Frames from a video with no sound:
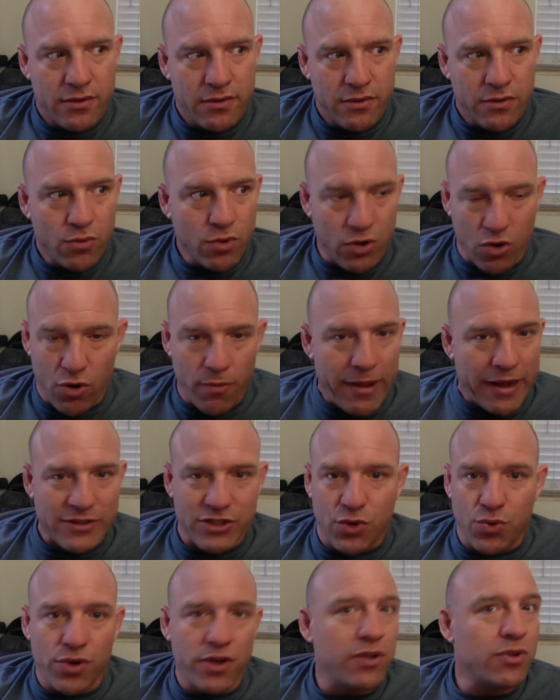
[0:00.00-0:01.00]
we're going back
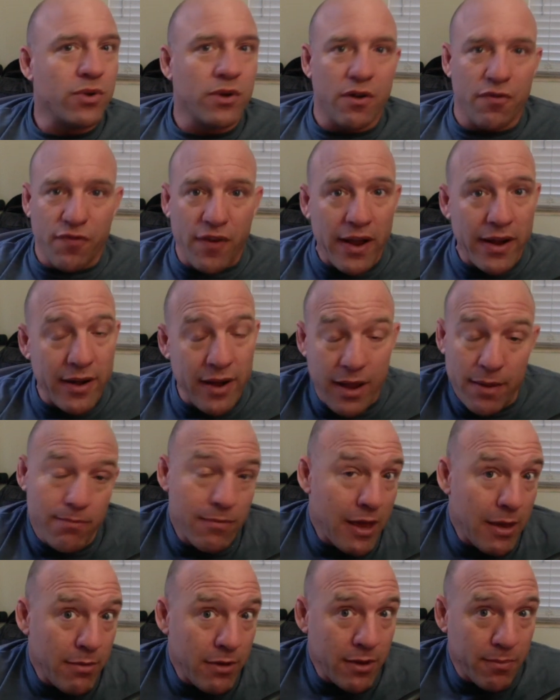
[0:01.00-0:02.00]
to Korea doing a fight night,
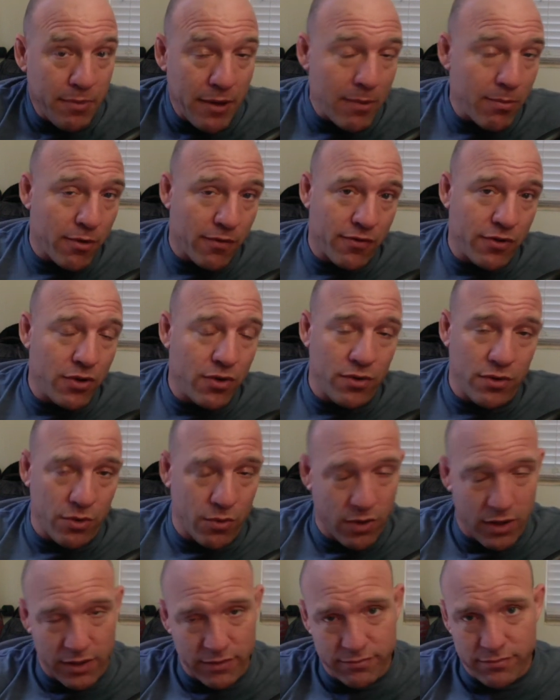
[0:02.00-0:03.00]
maybe a pay-per-view, and you
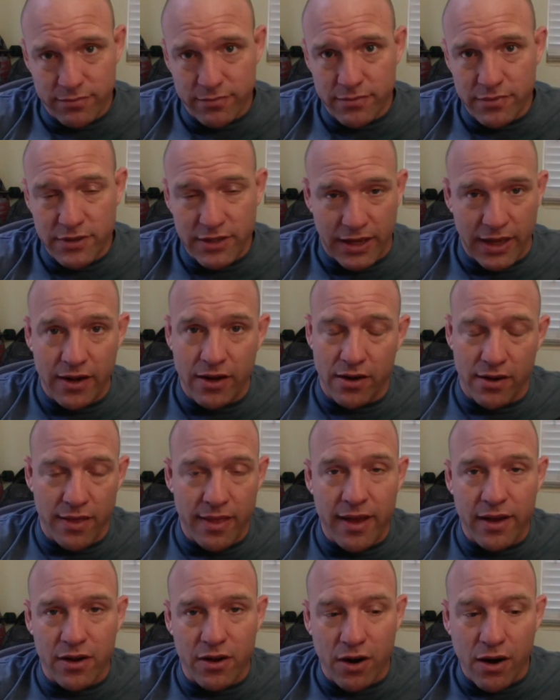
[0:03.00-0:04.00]
want to get on
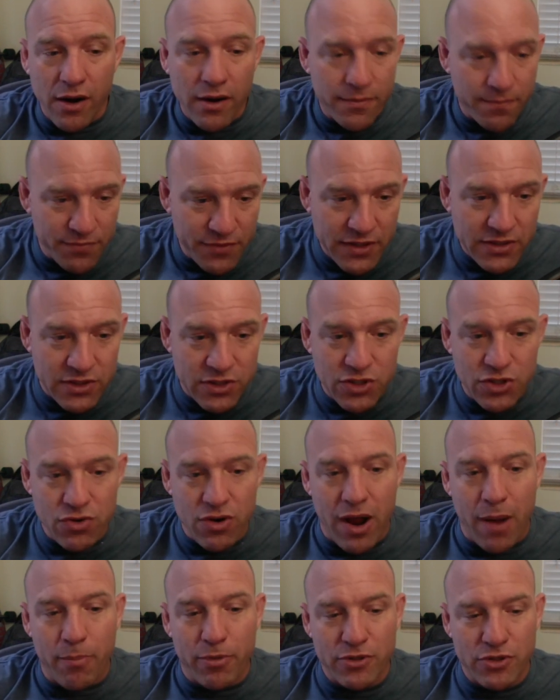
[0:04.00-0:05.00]
that card, this is
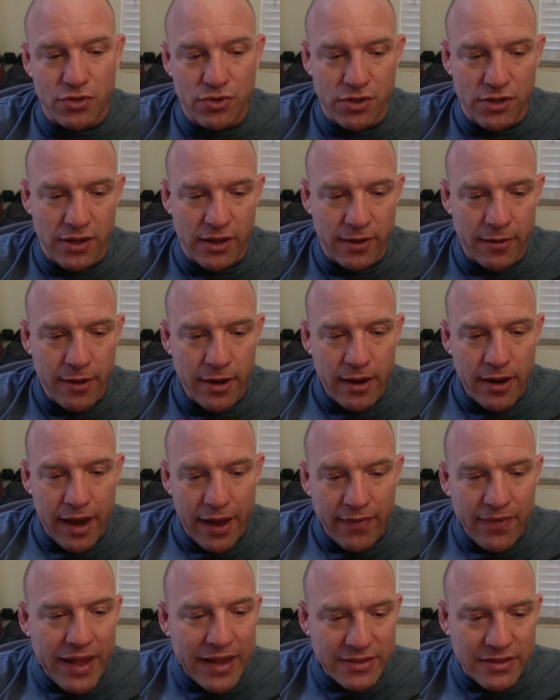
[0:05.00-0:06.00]
your opportunity.
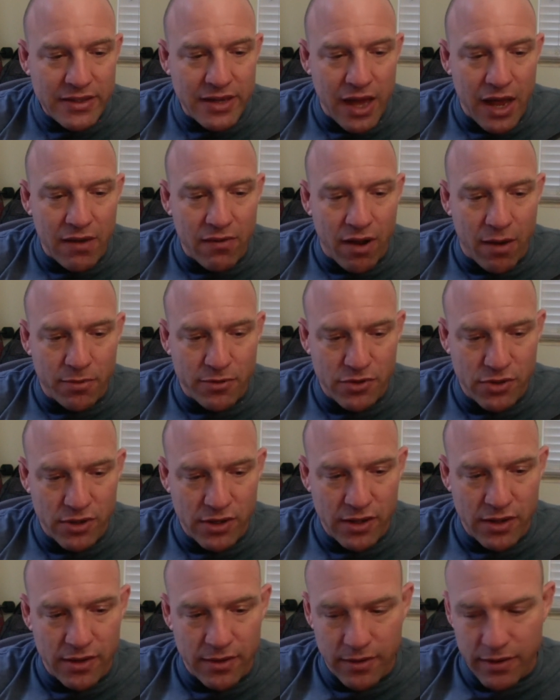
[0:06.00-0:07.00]
And that's the kind of
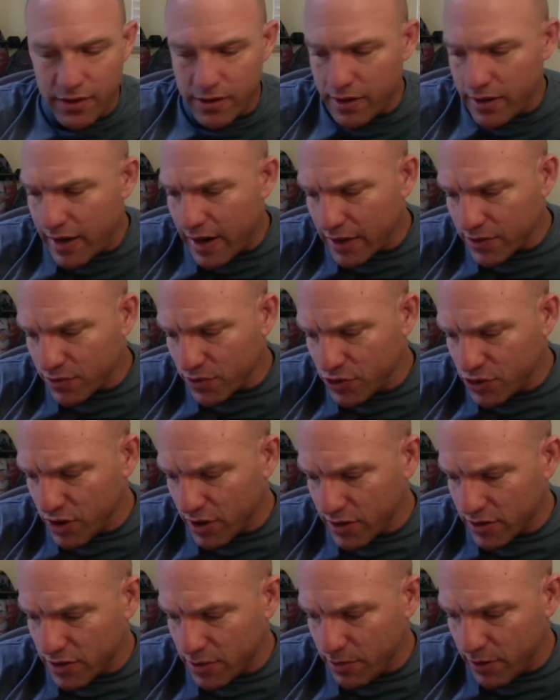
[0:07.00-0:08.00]
opportunity it has for
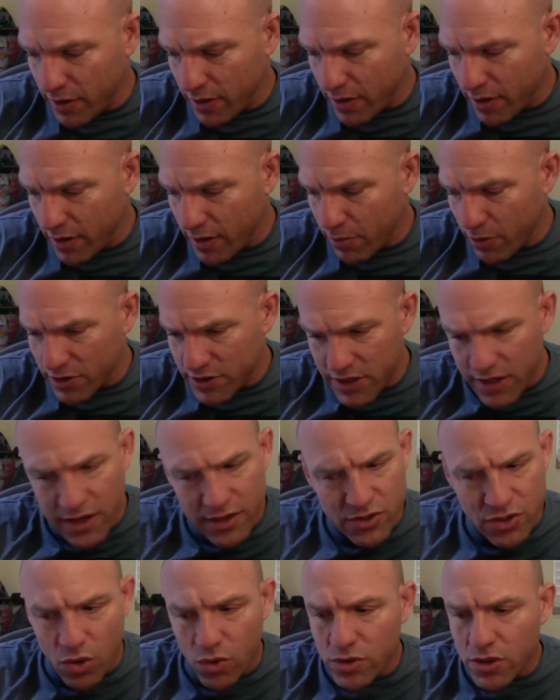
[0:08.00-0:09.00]
Jung to me.
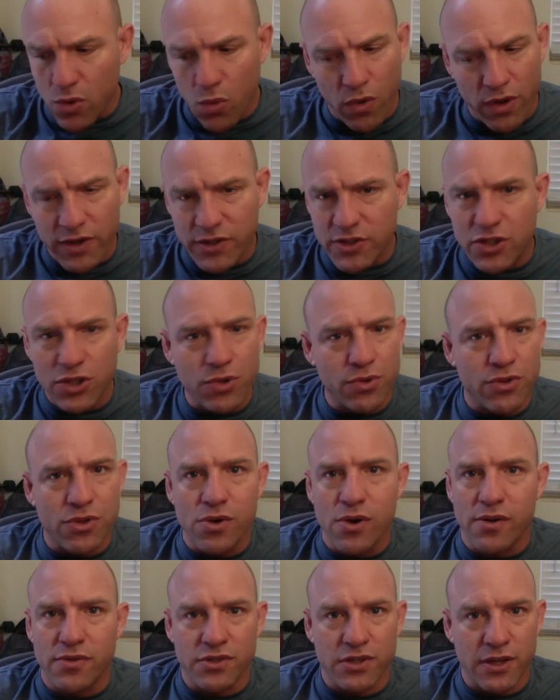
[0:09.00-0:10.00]
Martinez only 1-2 in
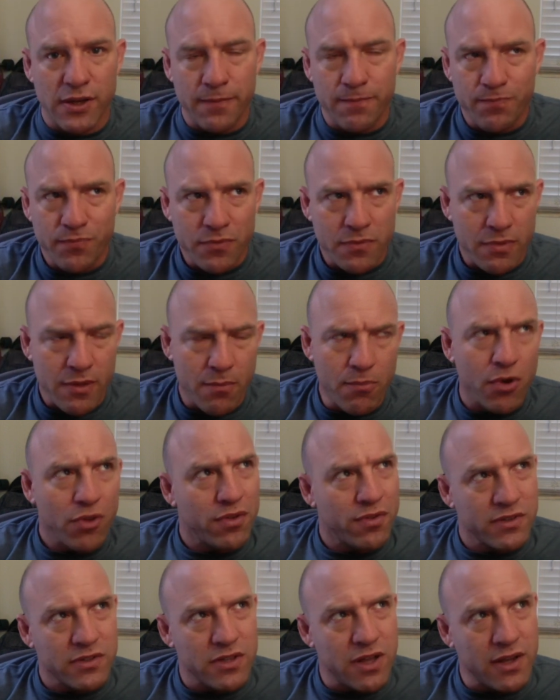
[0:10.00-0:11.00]
the UFC. Both
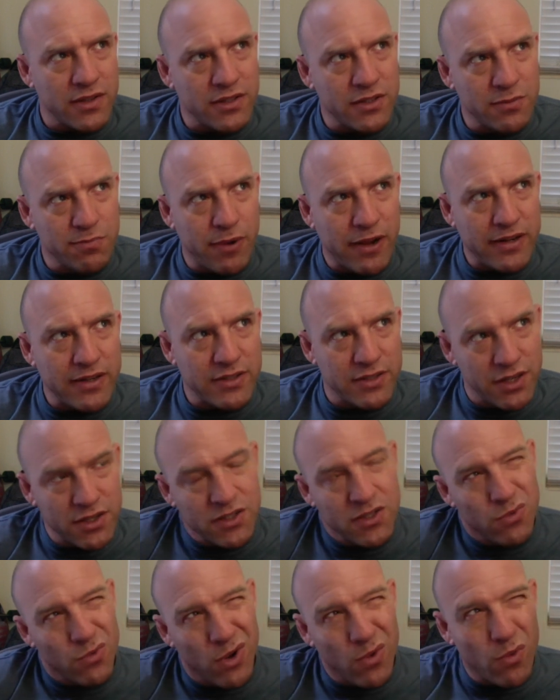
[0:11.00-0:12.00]
of his losses by
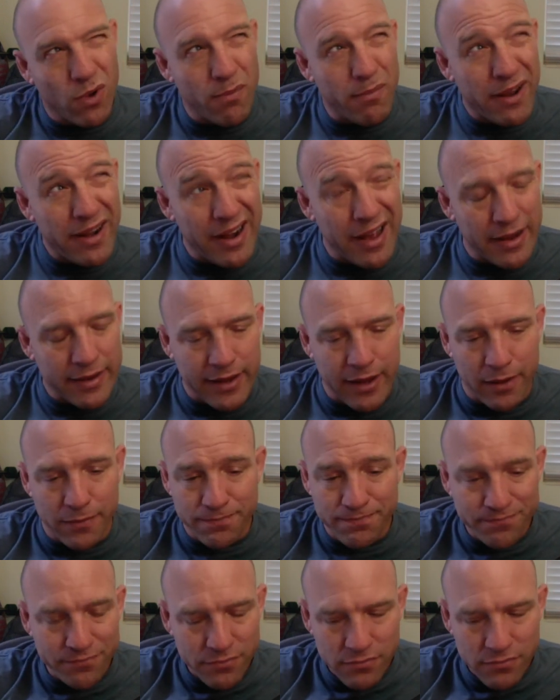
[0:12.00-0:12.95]
decision, 1-1 by knockout.